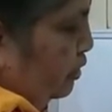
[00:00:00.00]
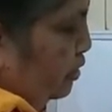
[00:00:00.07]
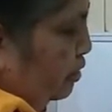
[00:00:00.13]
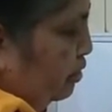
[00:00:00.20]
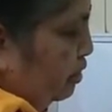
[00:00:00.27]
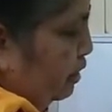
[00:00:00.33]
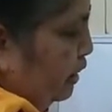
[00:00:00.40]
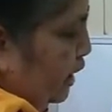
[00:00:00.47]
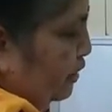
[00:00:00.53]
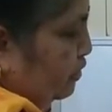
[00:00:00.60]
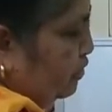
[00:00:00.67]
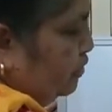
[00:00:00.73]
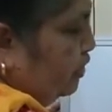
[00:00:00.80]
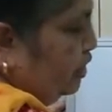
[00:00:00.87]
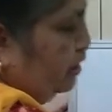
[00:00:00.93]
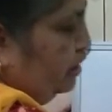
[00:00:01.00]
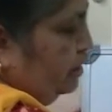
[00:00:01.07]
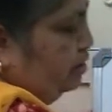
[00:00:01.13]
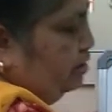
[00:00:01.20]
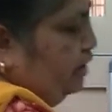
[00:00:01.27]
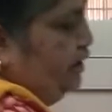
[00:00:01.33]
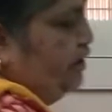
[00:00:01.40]
Slash.
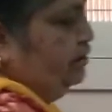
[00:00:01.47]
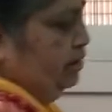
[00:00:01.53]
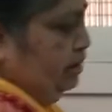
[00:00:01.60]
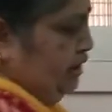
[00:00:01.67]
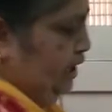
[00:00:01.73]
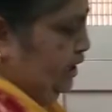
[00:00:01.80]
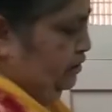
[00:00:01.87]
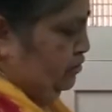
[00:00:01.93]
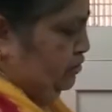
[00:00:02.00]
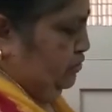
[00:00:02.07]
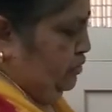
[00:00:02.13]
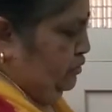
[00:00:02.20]
3/.